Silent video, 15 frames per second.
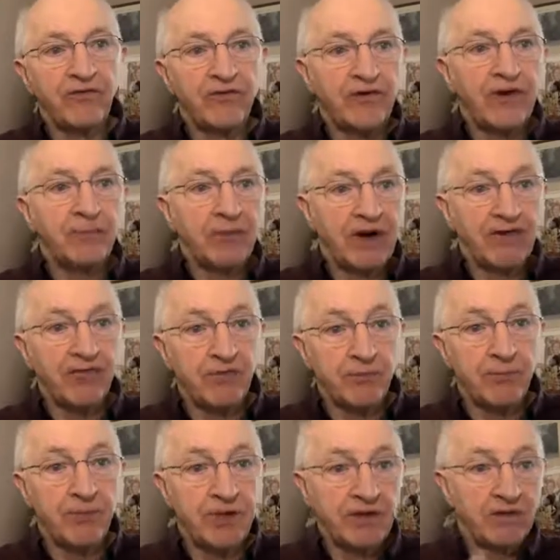feedback
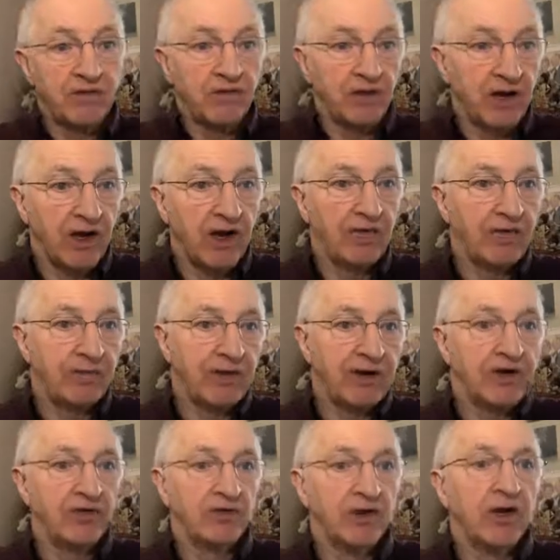from me to the hiring
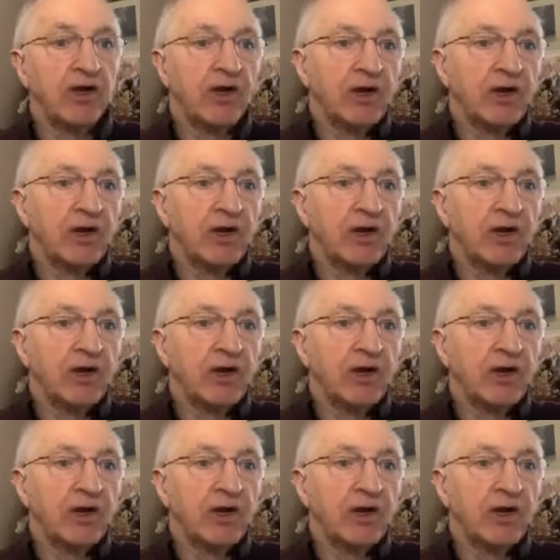manager,